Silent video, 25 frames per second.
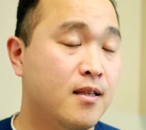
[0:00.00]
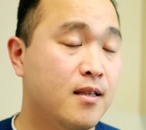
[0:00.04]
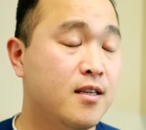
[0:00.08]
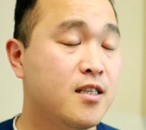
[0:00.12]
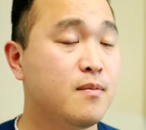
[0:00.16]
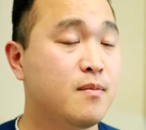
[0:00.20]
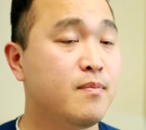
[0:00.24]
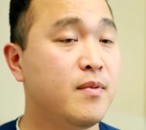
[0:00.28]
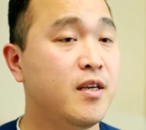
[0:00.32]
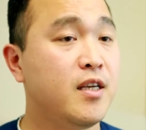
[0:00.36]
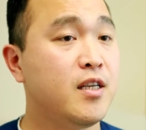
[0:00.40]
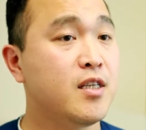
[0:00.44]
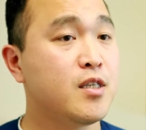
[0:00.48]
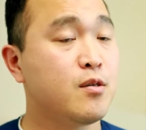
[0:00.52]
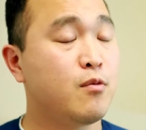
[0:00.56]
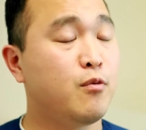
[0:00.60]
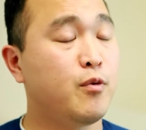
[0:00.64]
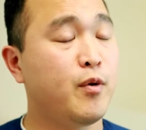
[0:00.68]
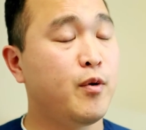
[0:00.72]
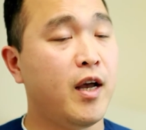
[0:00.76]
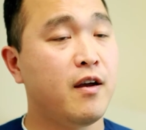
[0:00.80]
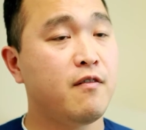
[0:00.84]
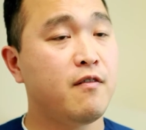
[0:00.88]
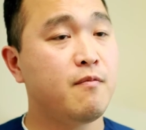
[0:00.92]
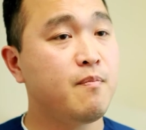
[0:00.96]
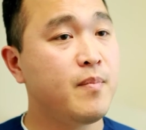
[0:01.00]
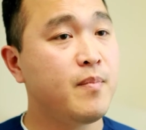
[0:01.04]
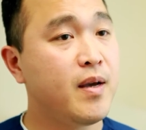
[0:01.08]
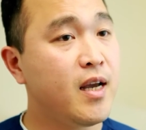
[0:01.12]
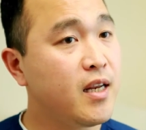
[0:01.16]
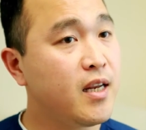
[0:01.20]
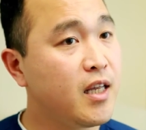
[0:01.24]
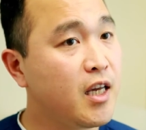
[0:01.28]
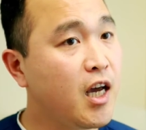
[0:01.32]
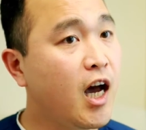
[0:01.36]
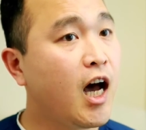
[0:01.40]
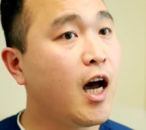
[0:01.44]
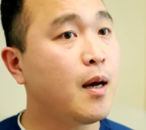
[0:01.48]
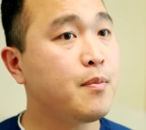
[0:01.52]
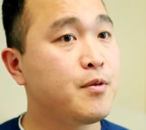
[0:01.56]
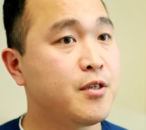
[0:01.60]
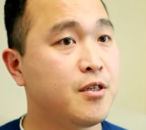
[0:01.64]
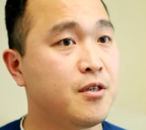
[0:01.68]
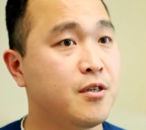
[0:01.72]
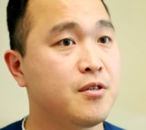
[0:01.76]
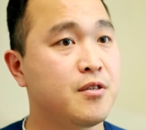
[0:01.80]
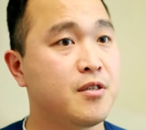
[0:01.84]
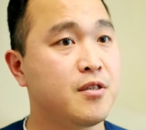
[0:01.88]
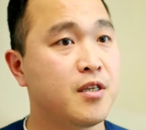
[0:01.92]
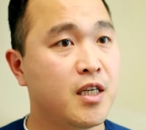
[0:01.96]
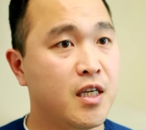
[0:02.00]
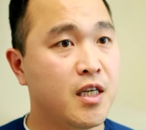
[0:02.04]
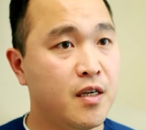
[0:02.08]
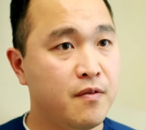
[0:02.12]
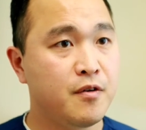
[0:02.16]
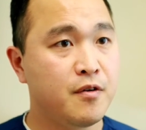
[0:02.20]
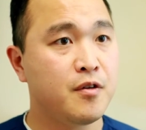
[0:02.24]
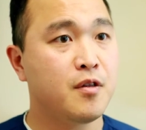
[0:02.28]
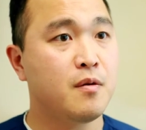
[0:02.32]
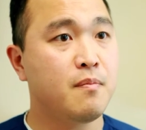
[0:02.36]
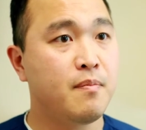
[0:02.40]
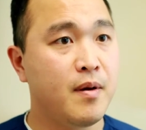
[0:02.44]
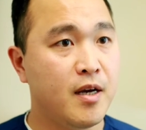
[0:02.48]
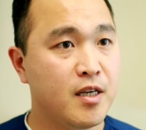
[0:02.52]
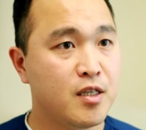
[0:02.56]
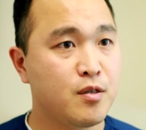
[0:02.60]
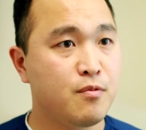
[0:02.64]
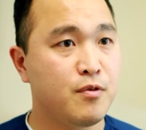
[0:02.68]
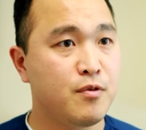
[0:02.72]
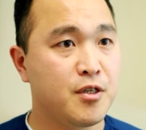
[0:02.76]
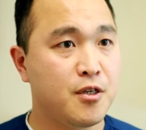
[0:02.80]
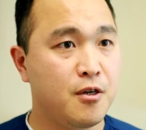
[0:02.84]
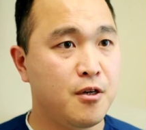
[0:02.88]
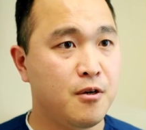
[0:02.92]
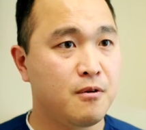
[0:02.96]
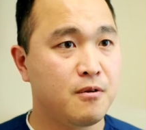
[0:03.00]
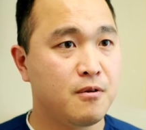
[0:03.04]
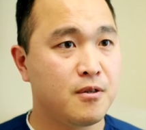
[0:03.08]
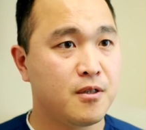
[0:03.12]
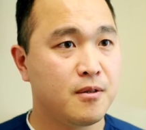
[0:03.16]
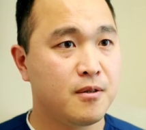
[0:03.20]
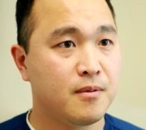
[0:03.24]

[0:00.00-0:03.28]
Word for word: This means we'll have many options to give you the best result.